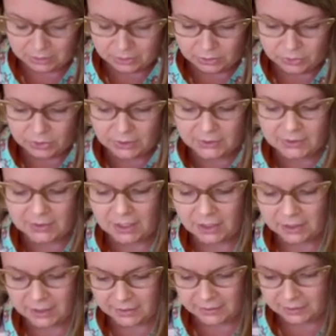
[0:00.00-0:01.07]
She
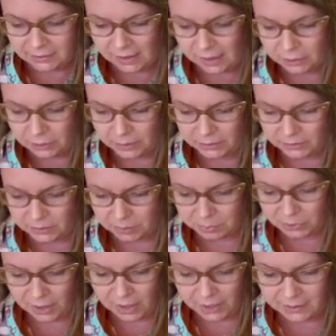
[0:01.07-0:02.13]
stared at Sadako in
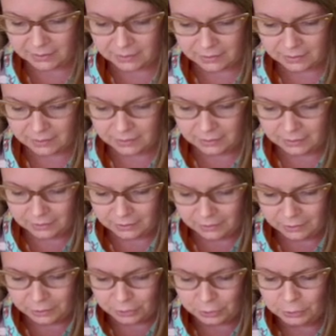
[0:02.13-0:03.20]
surprise.
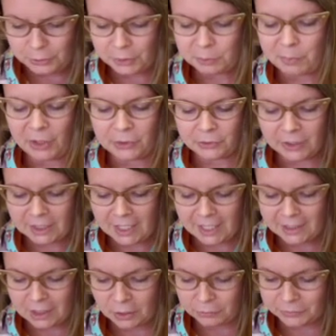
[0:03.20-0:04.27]
You look better in that
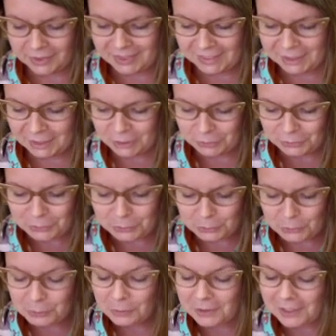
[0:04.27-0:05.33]
outfit than
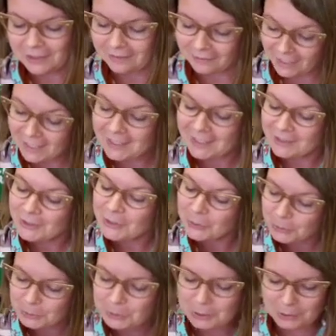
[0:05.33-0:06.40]
in
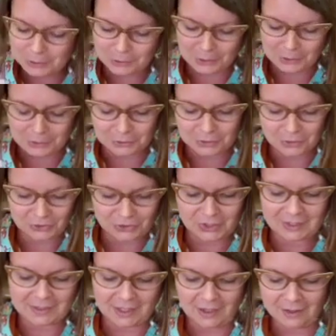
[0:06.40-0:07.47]
school clothes, she
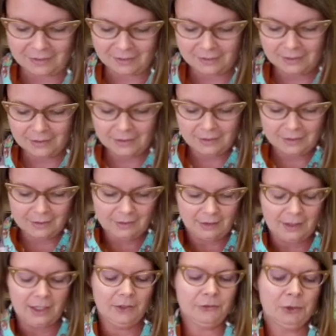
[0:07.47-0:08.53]
said.
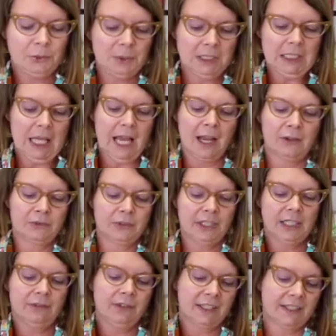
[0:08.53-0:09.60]
Everyone laughed,
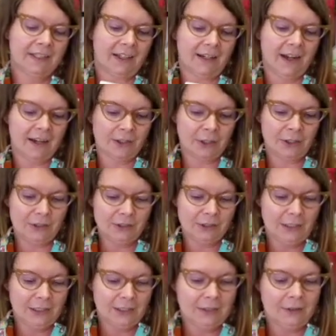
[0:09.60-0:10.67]
even Sadako.
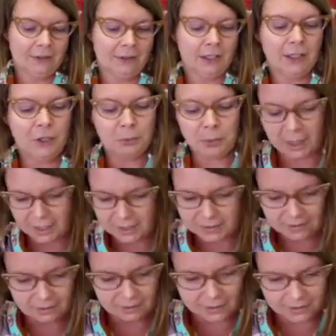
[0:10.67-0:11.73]
Then I'll wear it
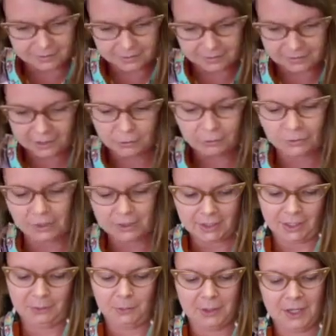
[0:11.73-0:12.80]
to classes every
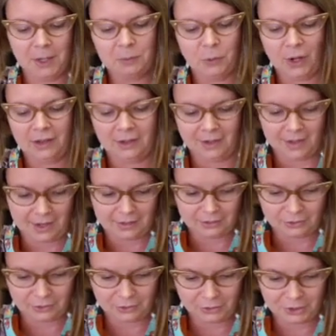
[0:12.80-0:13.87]
day when I'm well again,
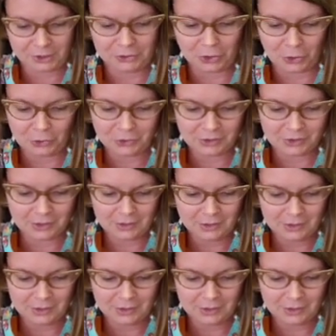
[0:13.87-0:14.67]
she joked.